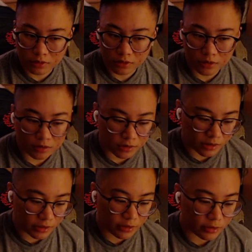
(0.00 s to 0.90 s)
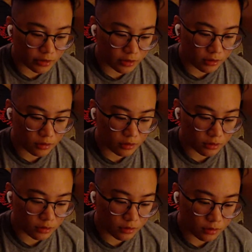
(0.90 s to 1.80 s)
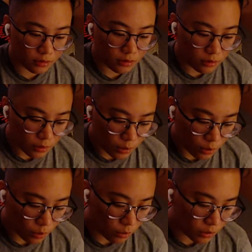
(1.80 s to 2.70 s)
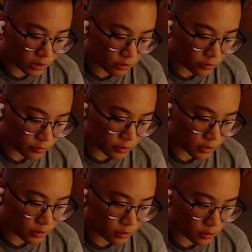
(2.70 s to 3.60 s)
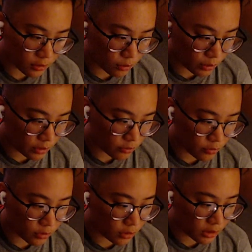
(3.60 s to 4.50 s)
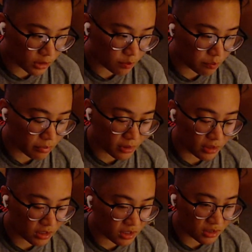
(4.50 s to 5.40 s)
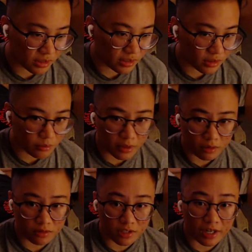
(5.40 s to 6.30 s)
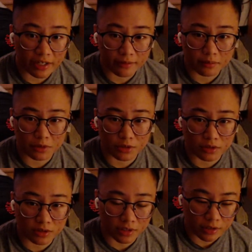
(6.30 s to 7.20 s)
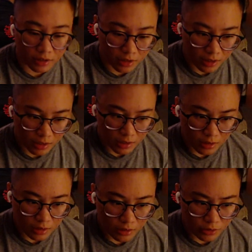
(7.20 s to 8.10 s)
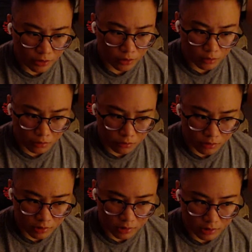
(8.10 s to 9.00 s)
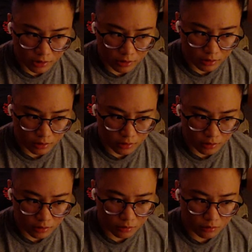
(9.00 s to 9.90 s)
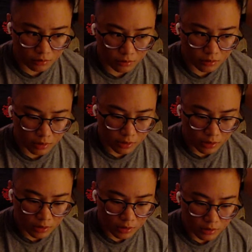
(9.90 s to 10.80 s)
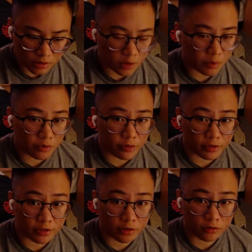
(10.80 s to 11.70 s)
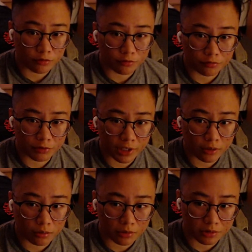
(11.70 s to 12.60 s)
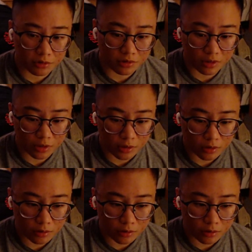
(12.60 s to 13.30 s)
it's like you're just when you're feeling a certain way for extended amount of time. It's just like you're losing some of yourself that was like